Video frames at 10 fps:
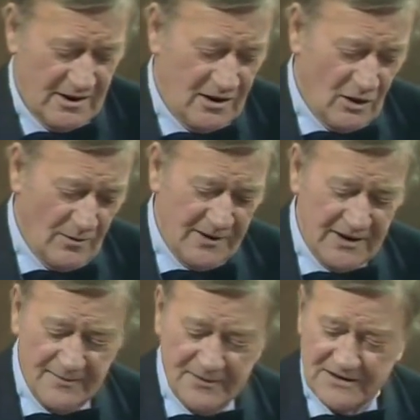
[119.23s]
He
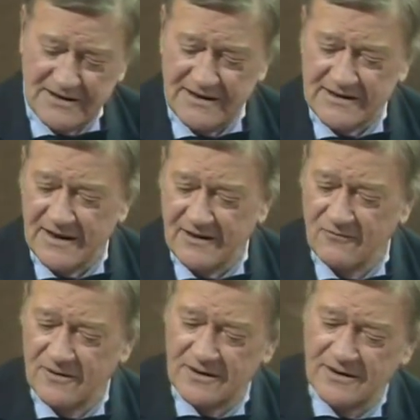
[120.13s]
opened up a detente
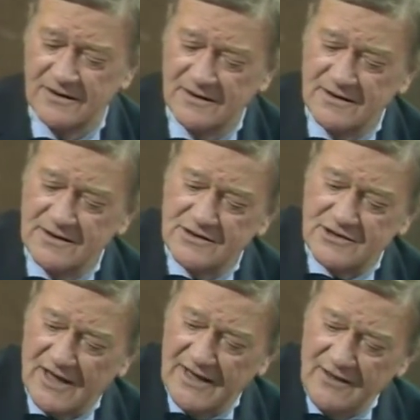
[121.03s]
with
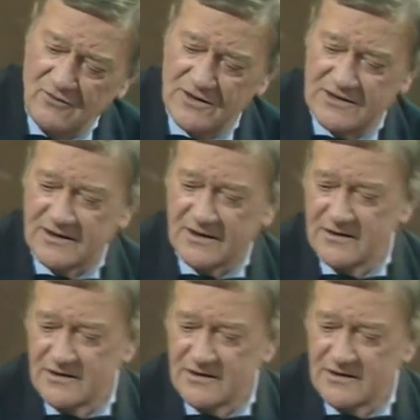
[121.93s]
China, which the